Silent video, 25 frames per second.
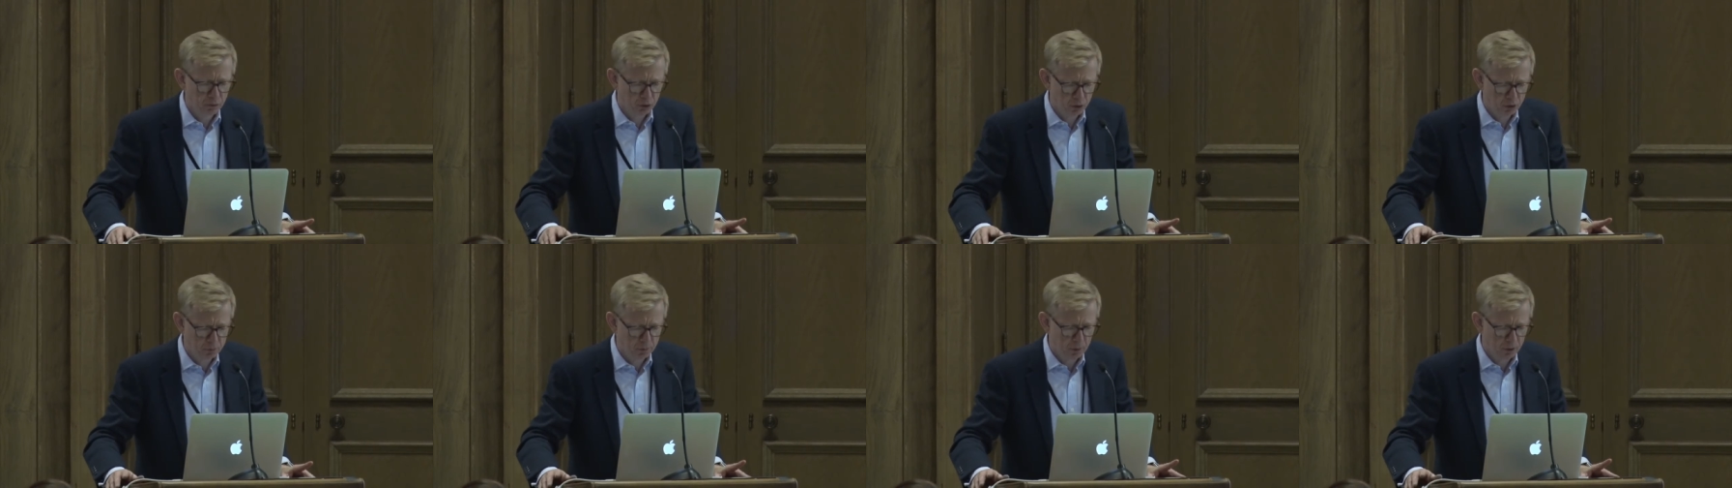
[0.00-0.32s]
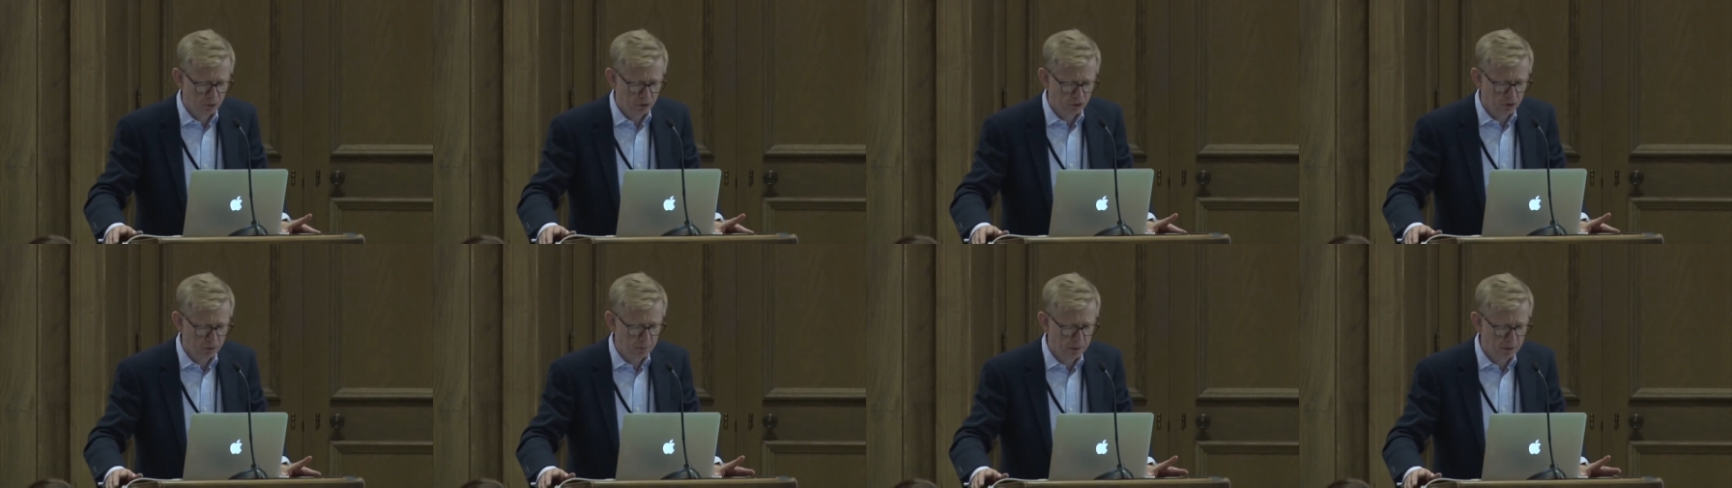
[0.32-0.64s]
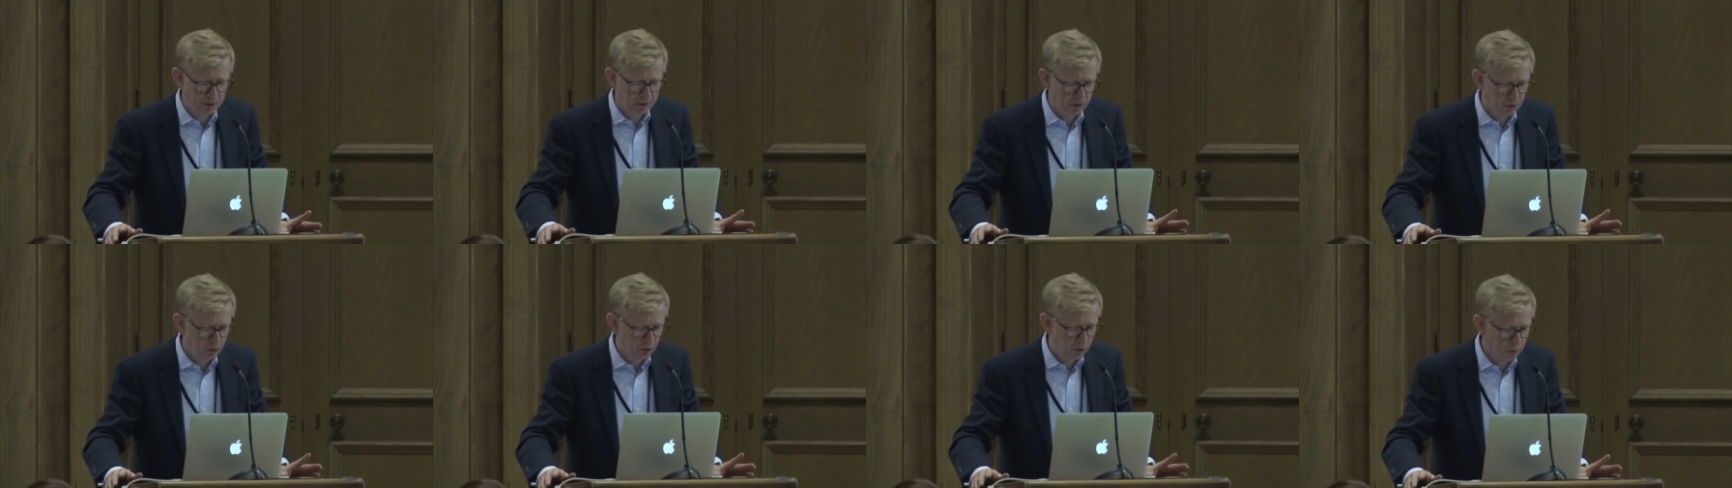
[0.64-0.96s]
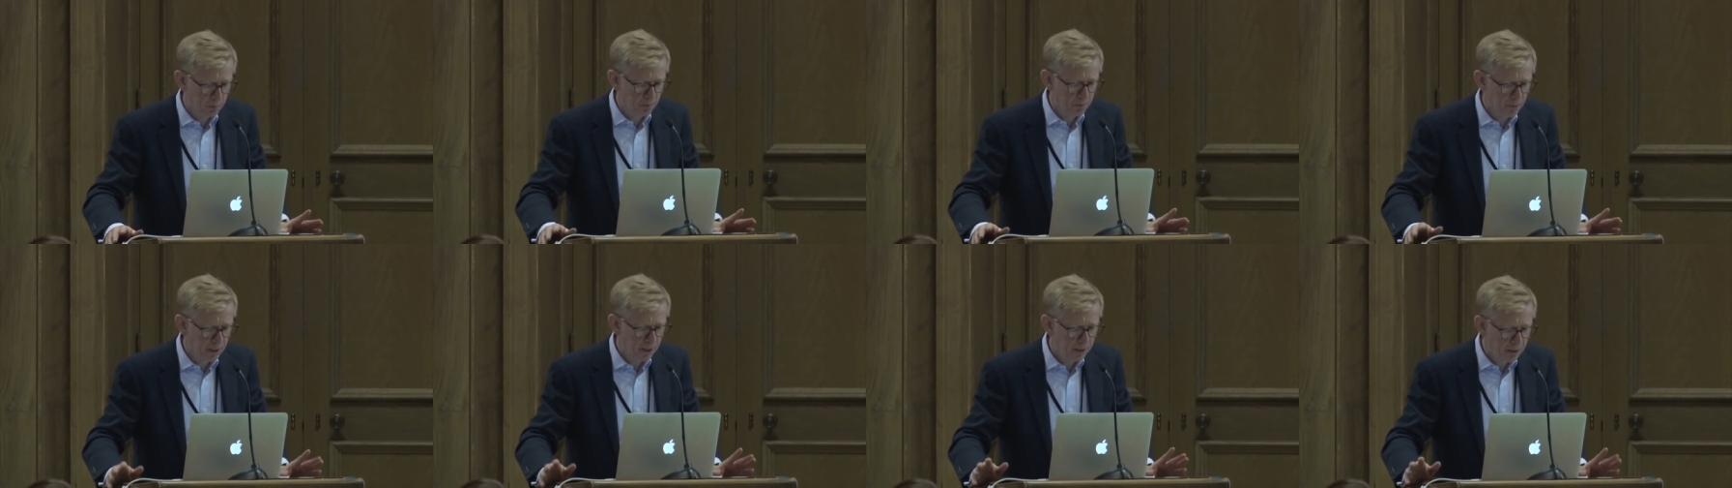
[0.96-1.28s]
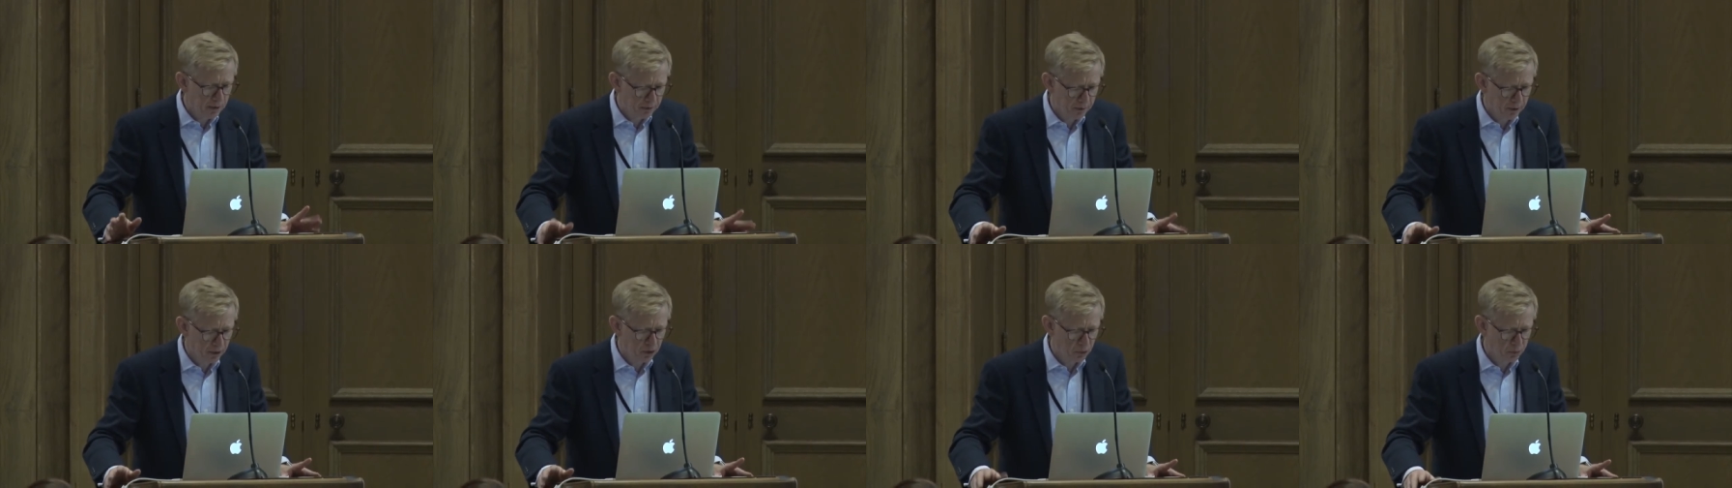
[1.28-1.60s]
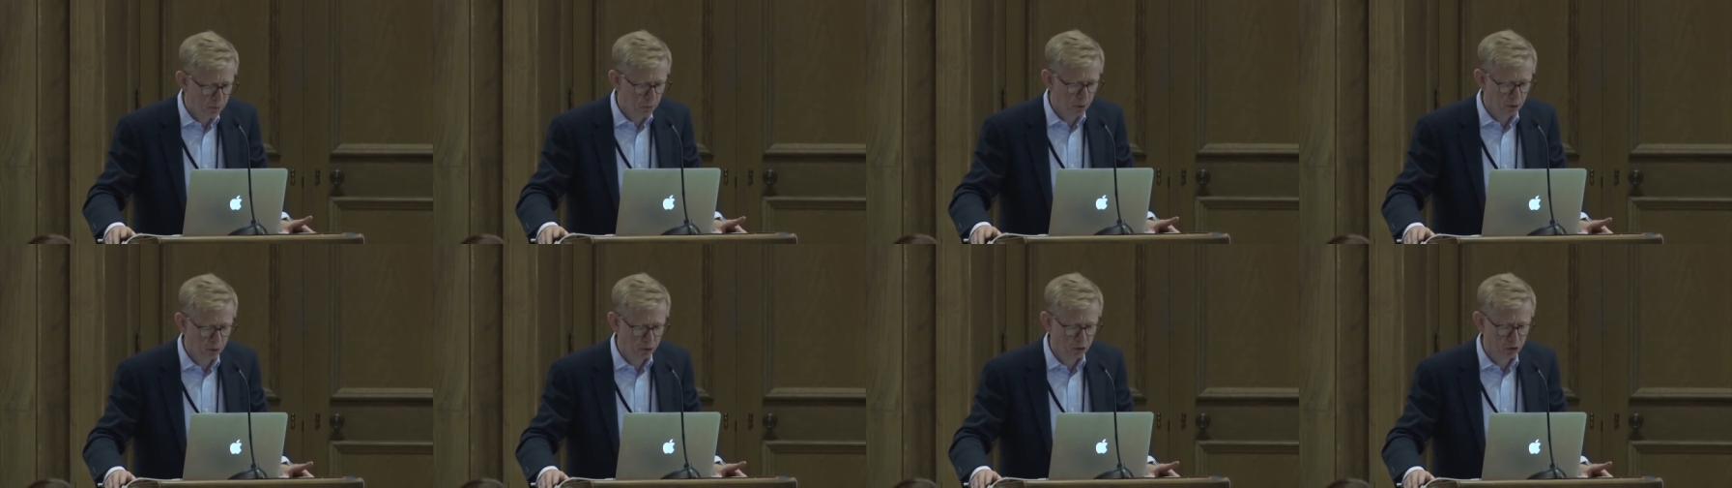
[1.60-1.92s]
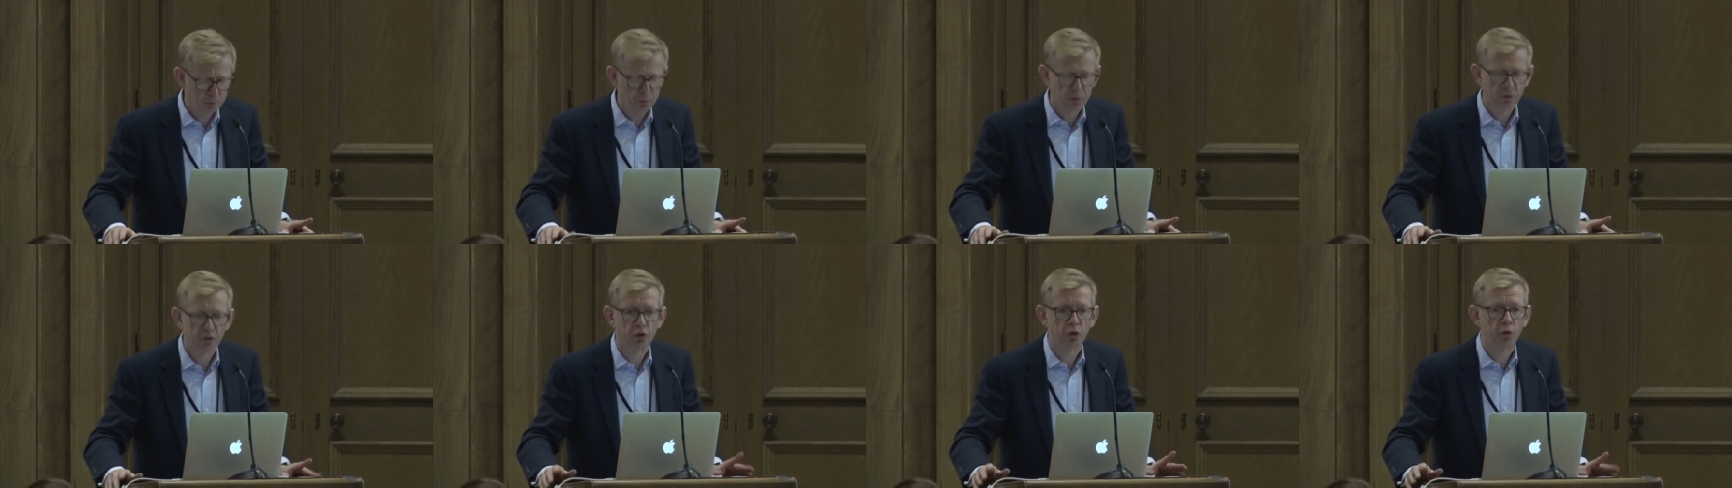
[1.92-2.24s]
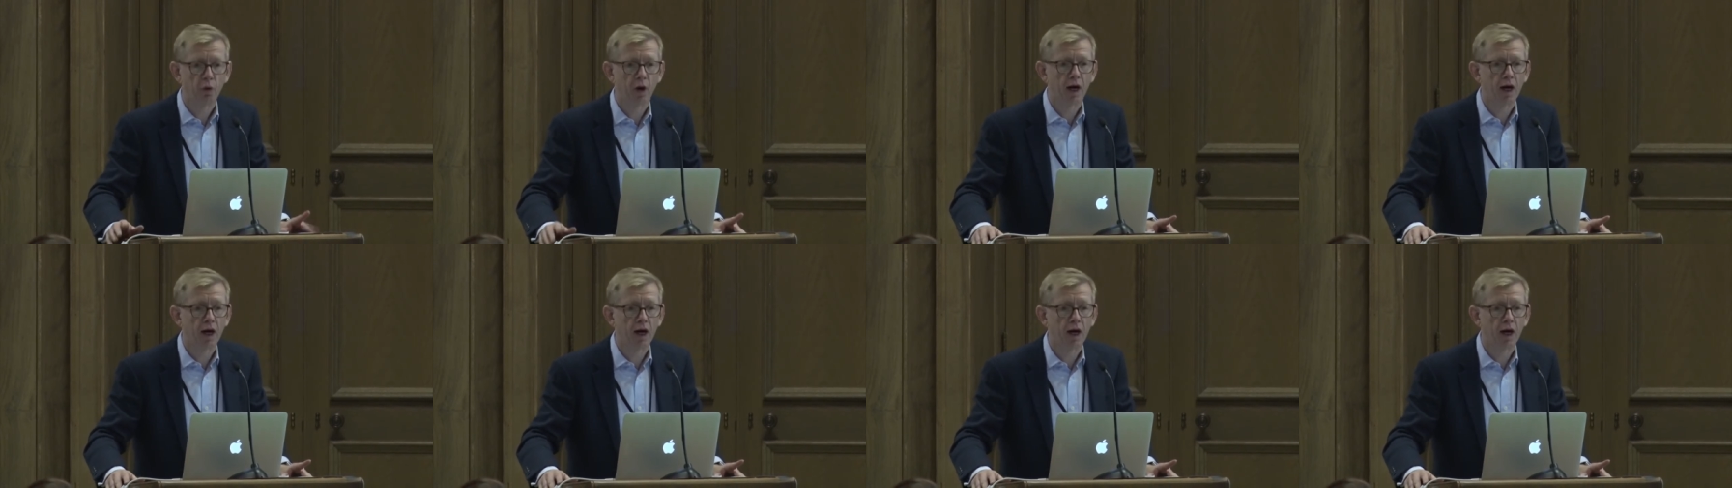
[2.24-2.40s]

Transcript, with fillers: responsibility to make this possible through